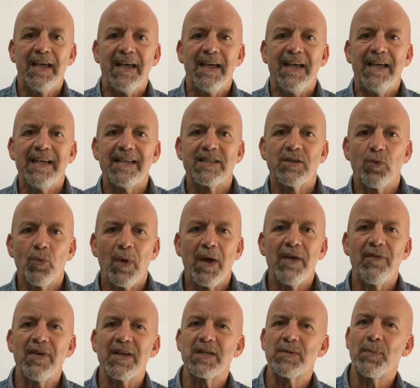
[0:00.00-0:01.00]
It's a way
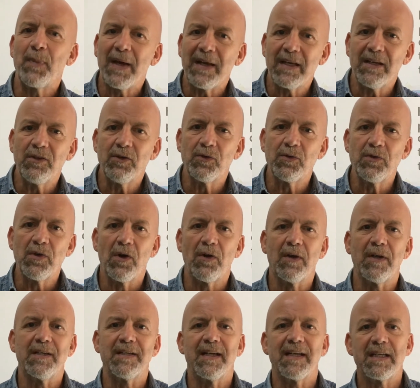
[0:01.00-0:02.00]
of expanding your
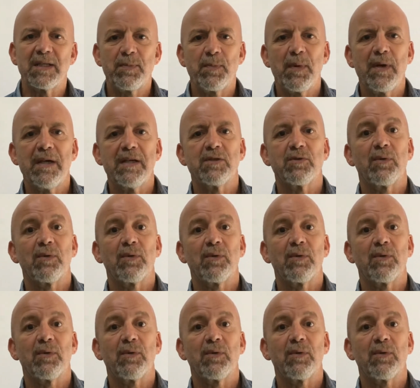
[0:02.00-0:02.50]
knowledge and experience